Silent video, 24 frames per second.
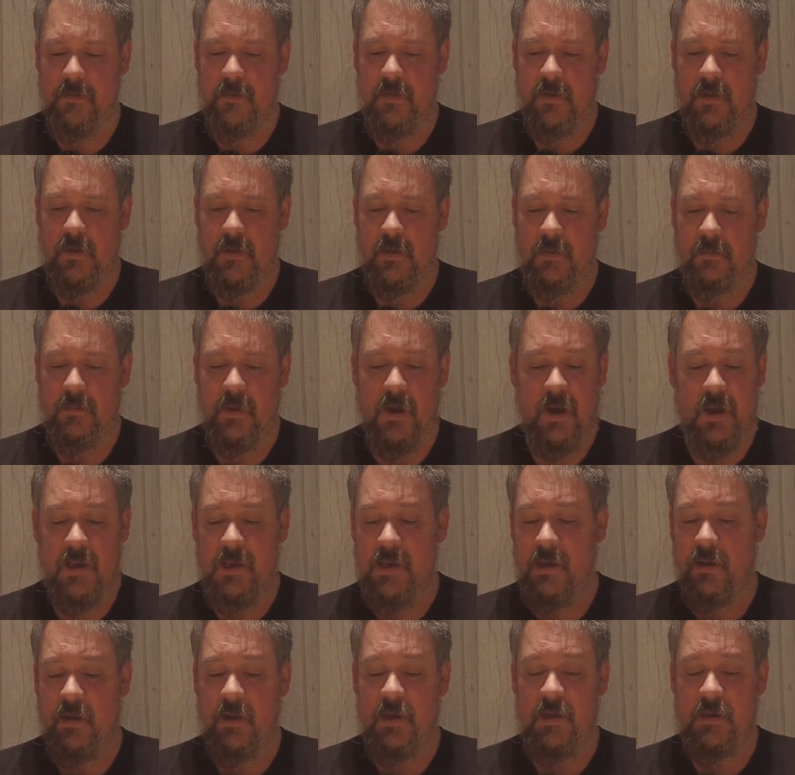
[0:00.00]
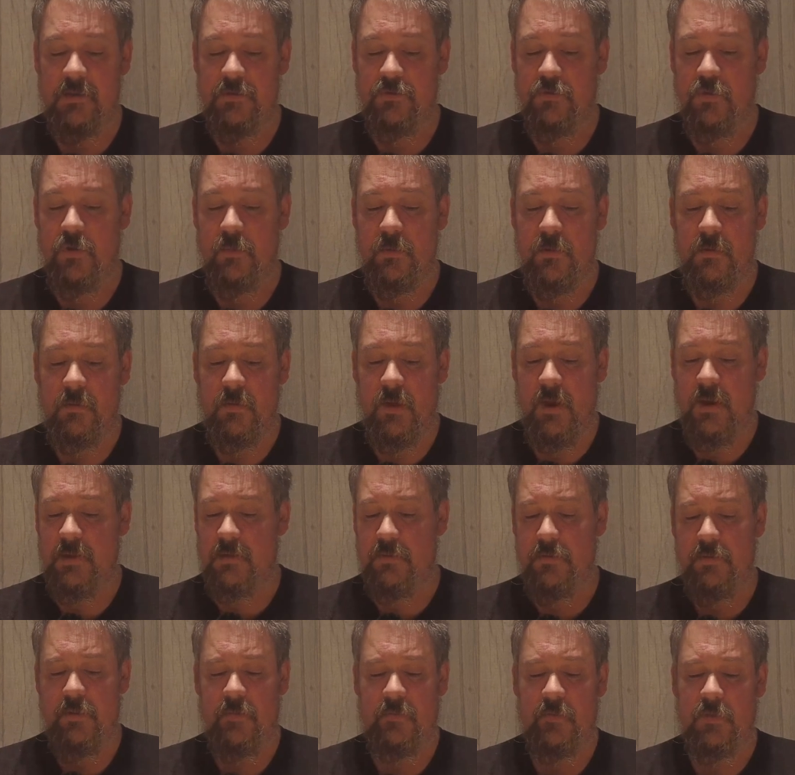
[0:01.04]
Highly enjoyable. I
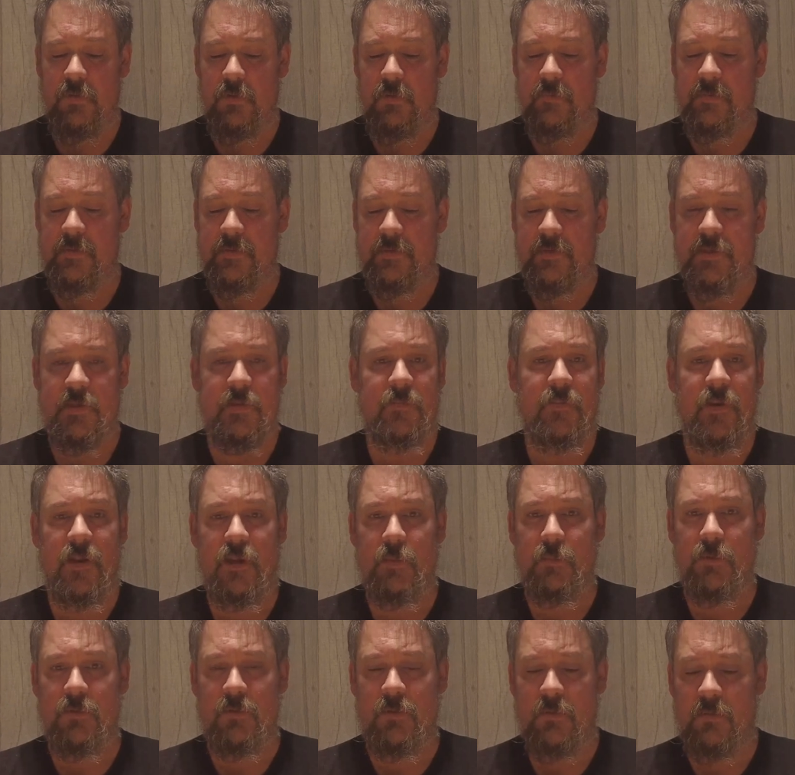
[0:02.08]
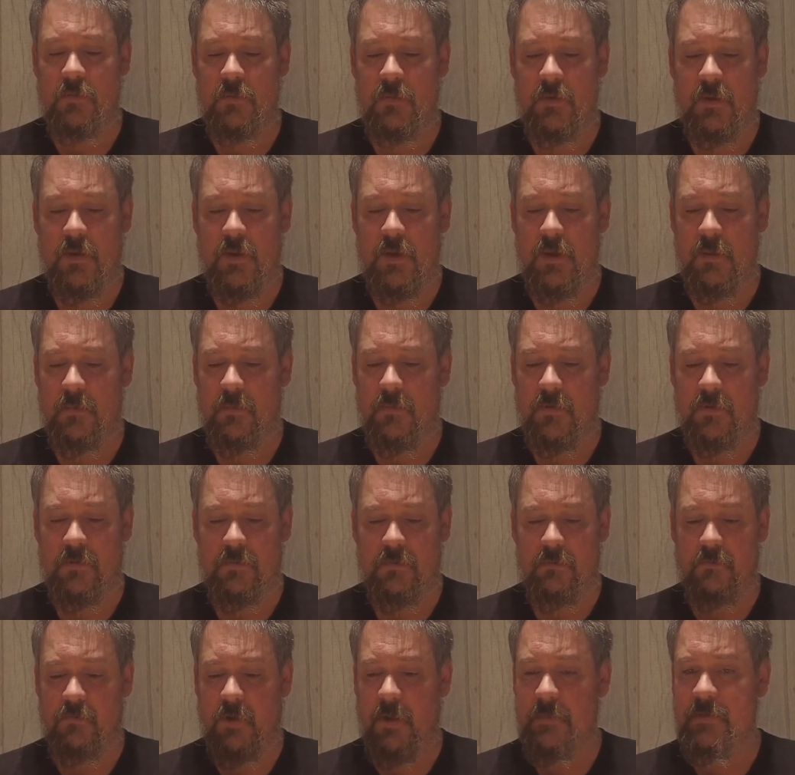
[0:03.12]
don't even know if this is available
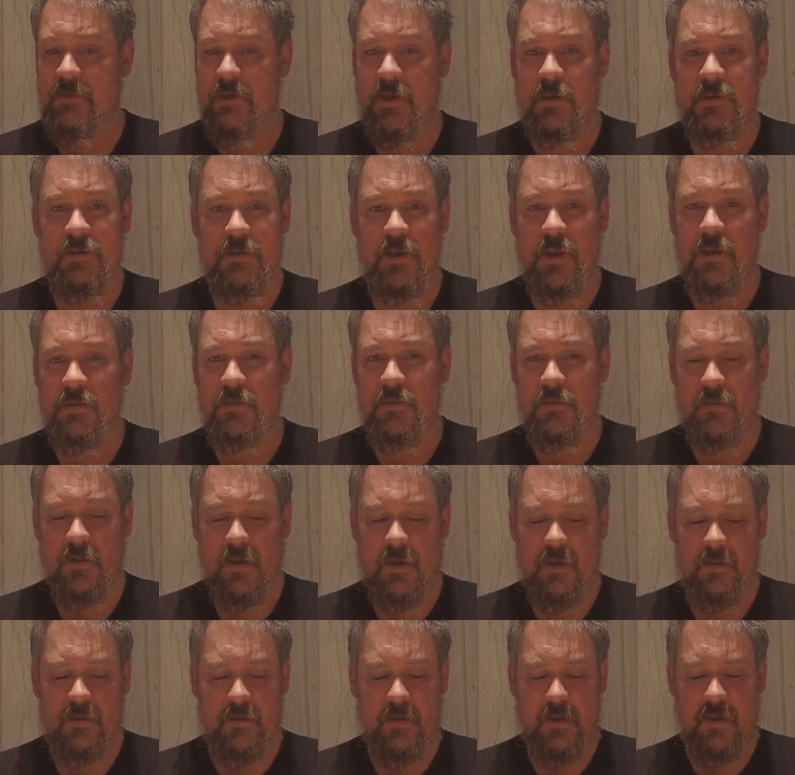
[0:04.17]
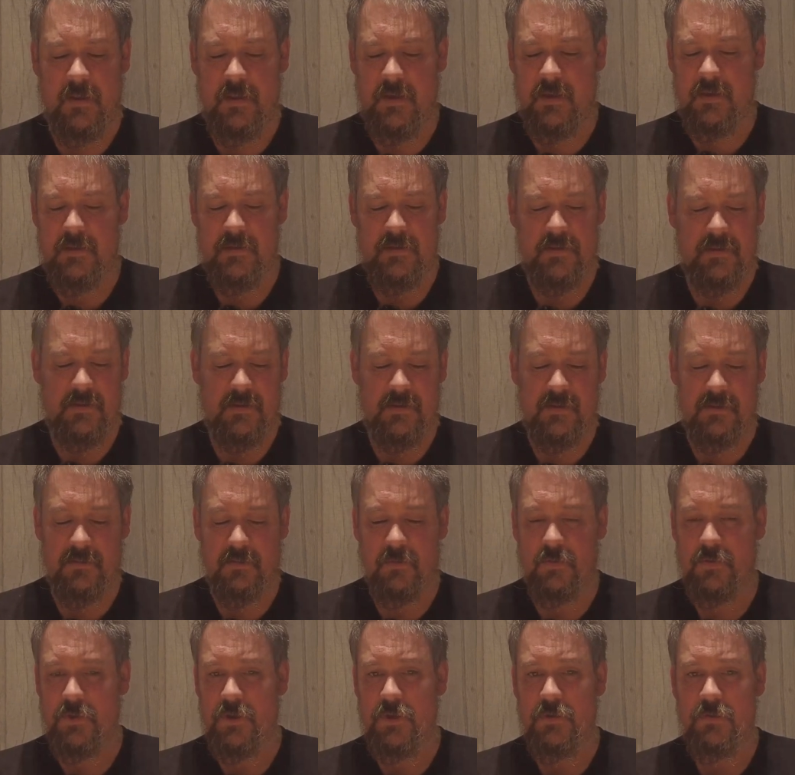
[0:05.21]
on websites yet. I think this is
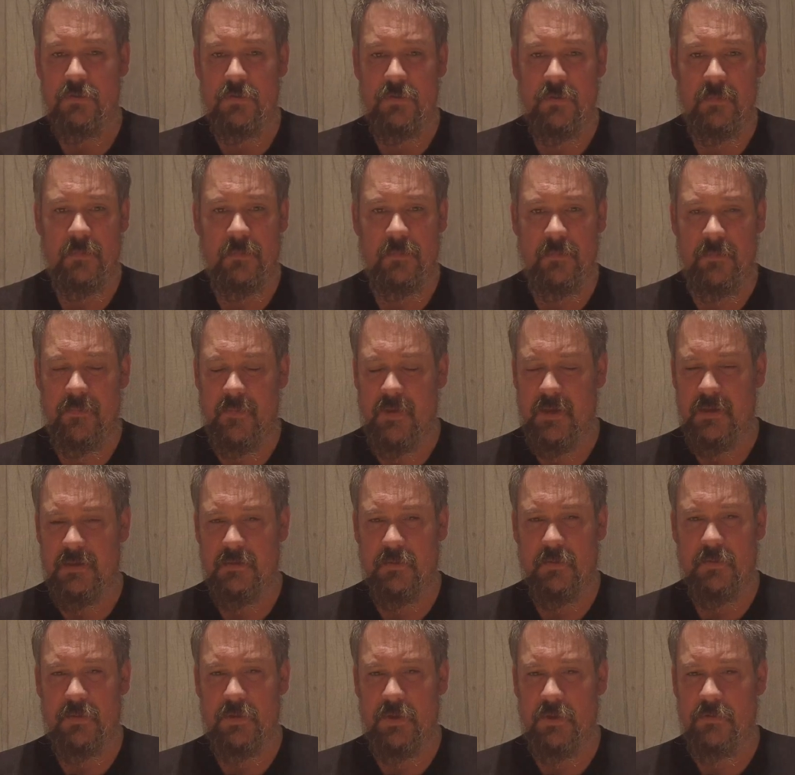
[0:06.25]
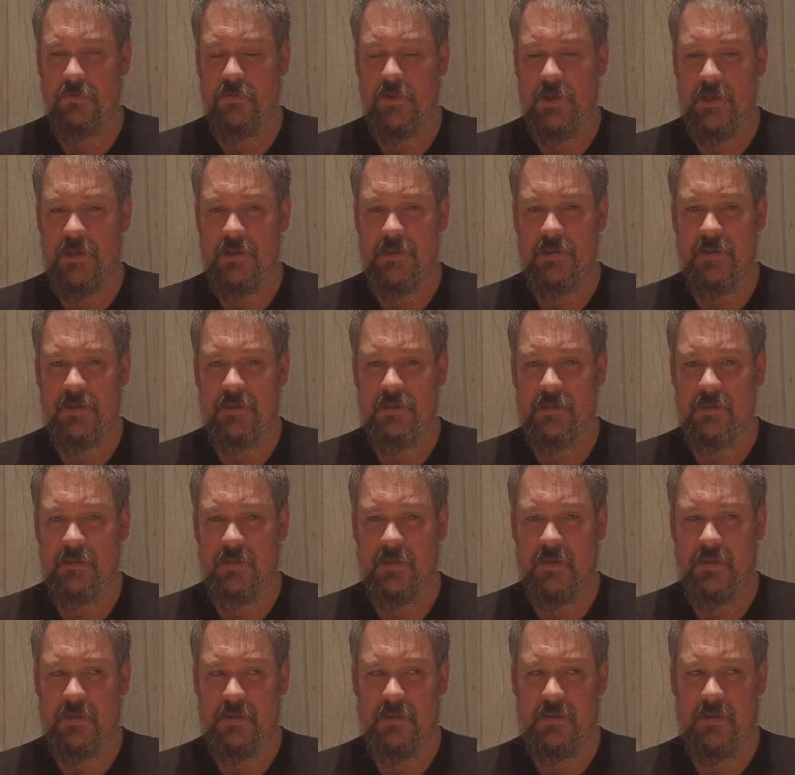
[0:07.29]
all new. These are all new releases
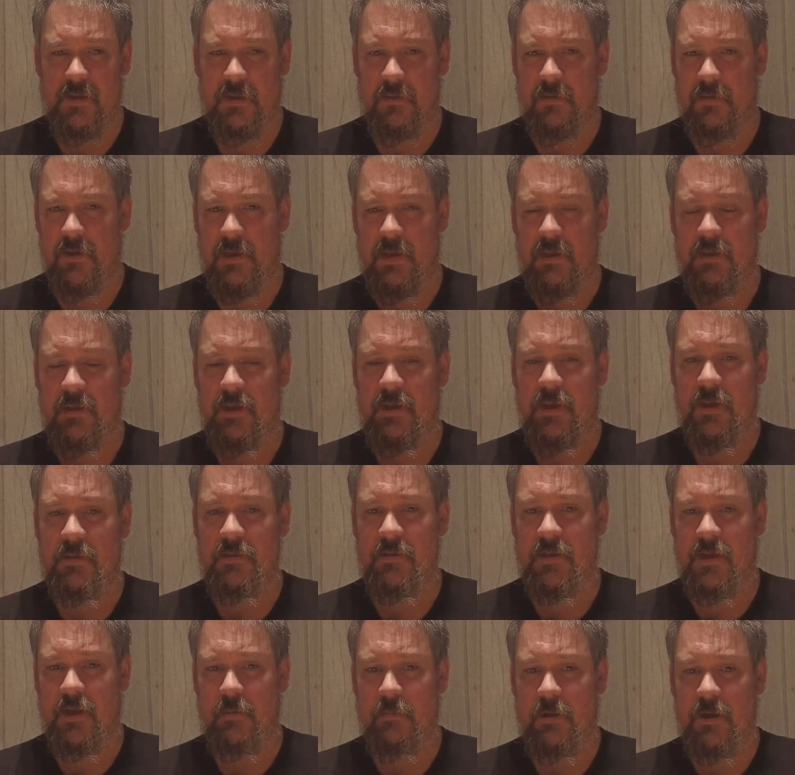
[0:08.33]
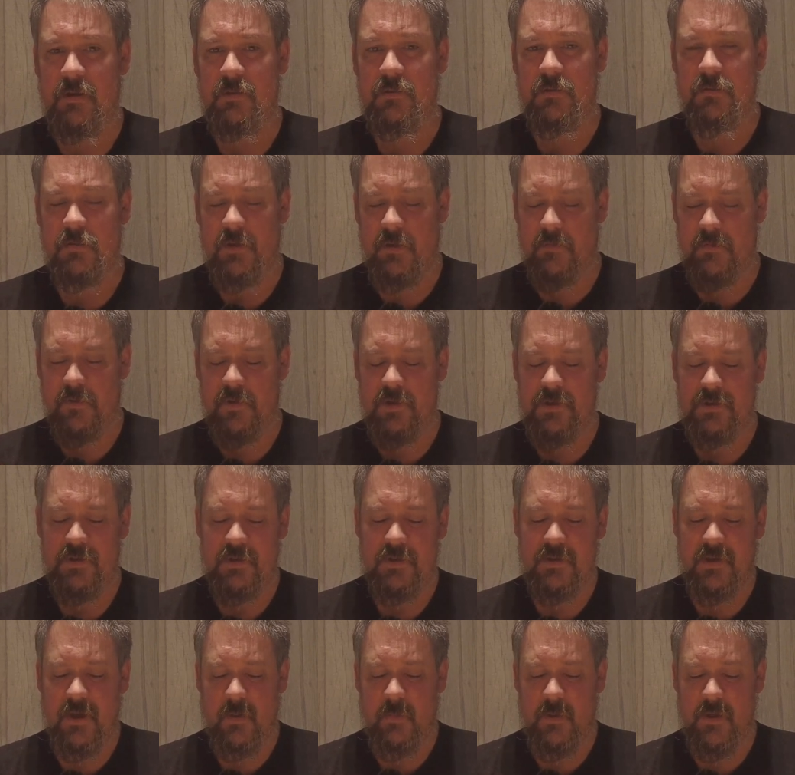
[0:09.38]
that are either yet to come out or they've only
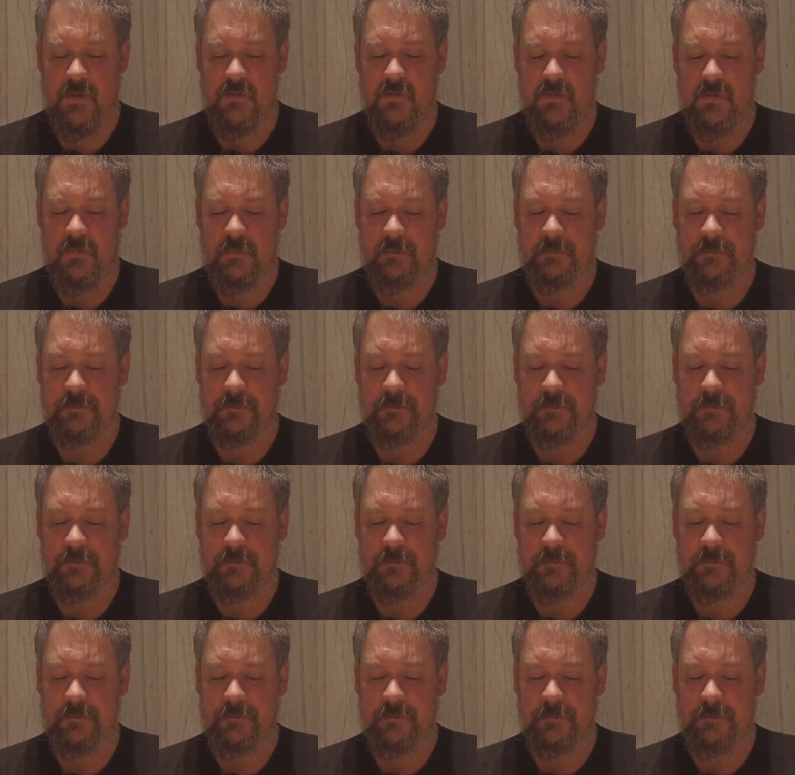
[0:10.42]
just come out.